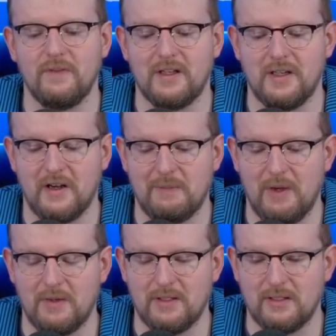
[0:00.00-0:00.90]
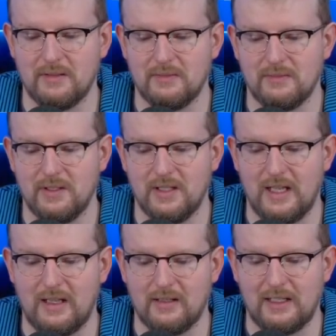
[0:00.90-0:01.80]
I talked about in
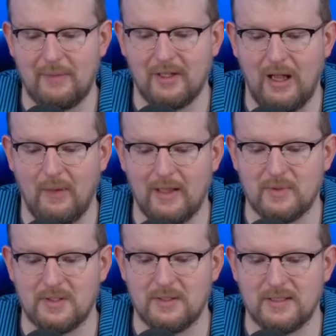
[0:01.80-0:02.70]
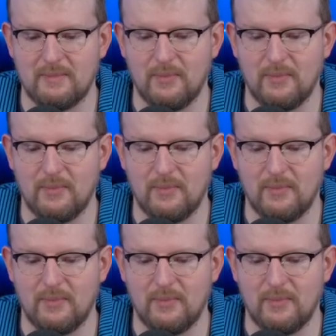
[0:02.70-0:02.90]
the Kamigawa episode at some